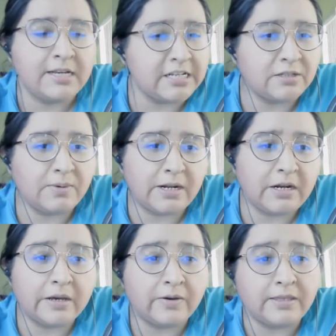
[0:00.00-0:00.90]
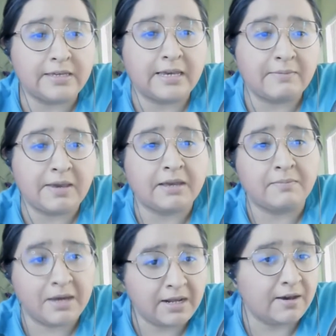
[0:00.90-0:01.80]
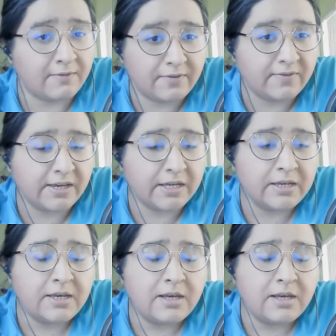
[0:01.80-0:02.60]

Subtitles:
They just want to know that they can make money off of it.